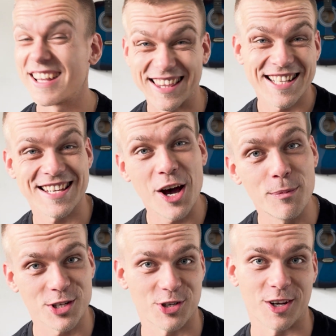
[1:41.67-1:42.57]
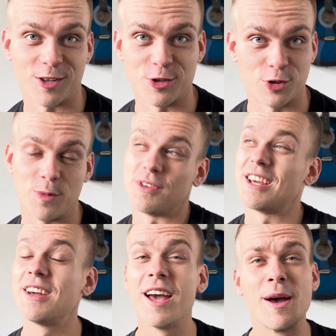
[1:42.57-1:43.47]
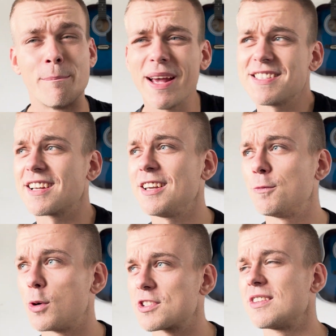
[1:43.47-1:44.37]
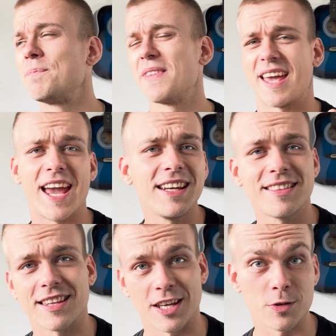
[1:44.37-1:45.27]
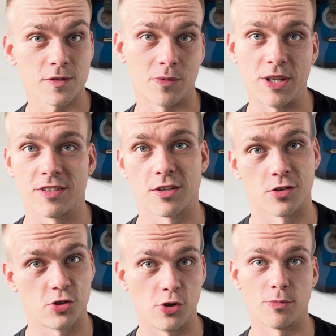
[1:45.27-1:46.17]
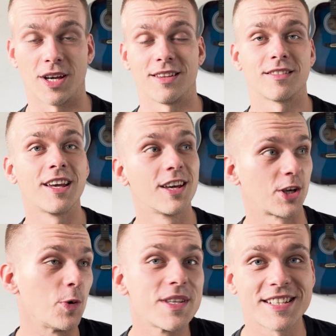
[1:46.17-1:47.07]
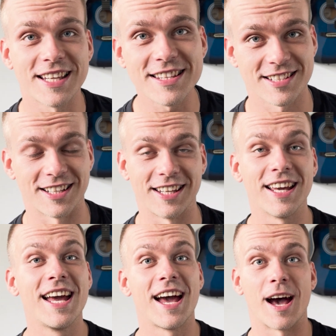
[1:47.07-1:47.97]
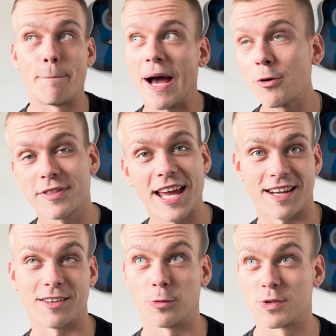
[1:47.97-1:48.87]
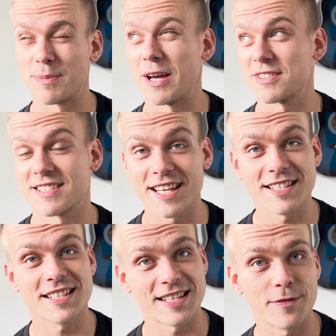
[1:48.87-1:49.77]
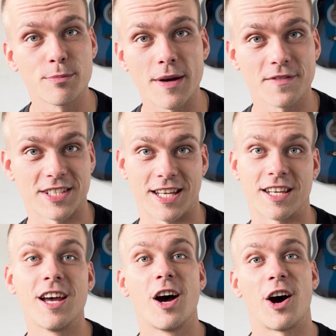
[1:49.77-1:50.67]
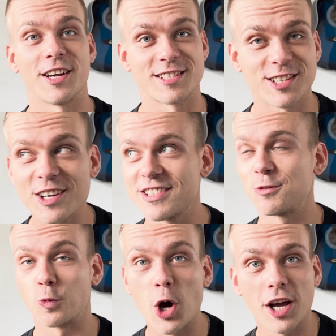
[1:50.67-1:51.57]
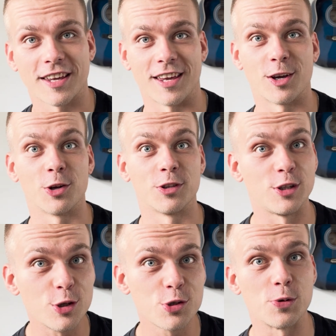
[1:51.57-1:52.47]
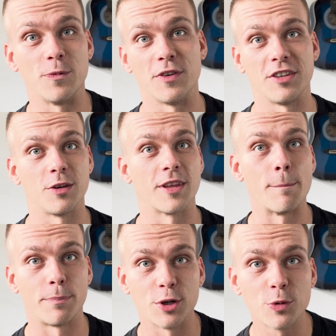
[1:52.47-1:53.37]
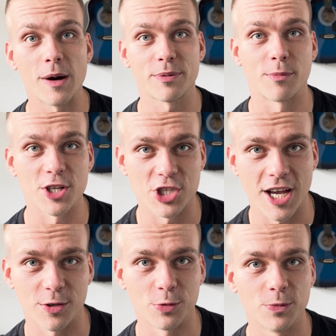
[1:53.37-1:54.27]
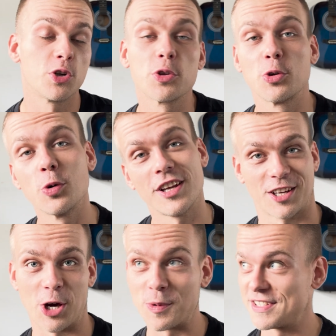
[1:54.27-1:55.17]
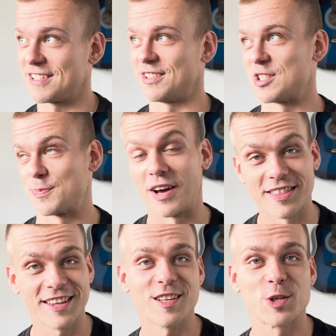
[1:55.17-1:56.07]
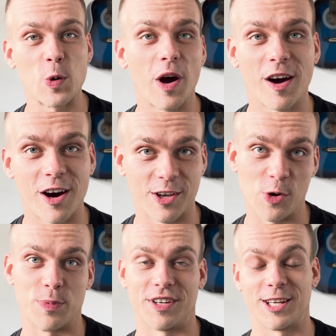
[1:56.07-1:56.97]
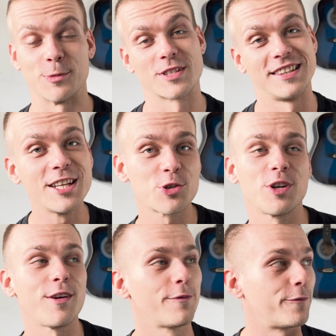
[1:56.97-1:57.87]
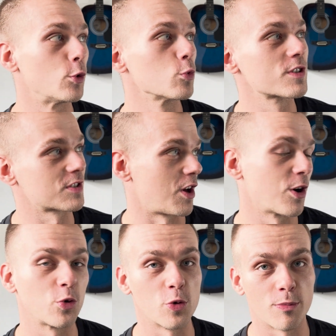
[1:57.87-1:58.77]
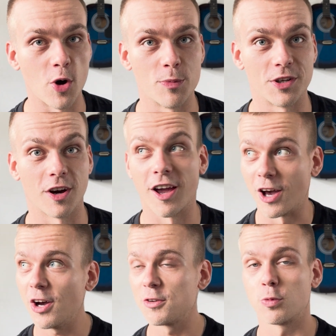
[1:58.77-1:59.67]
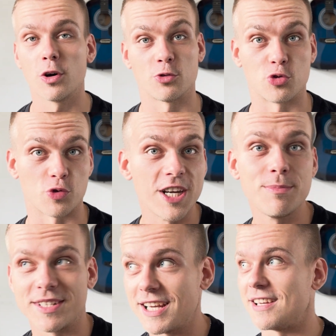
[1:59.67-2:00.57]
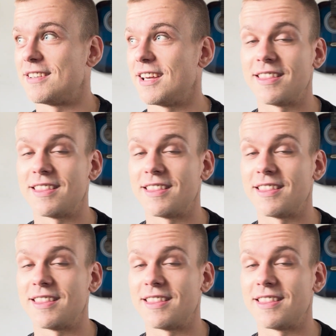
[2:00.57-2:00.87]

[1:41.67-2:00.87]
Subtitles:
That's how much I consumed. There basically wasn't anything else for me to consume, and coincidentally, about then, was about 6 to 7 months in, I started working on the YouTube video that blew up my channel. You could call it a coincidence, but I think it's quite eye-opening. It was literally a full circle moment. I heard what Dream did in